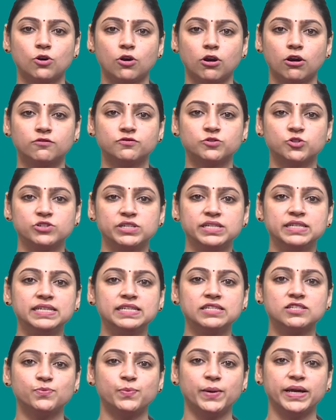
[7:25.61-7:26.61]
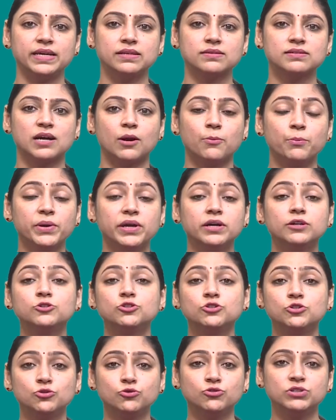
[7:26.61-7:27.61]
of 3D space compared
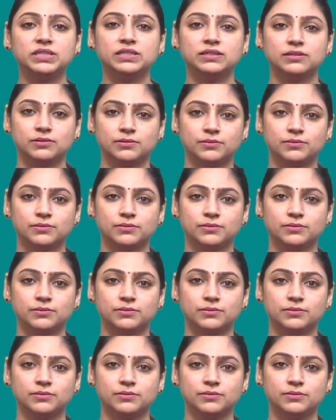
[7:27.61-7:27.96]
to 2D.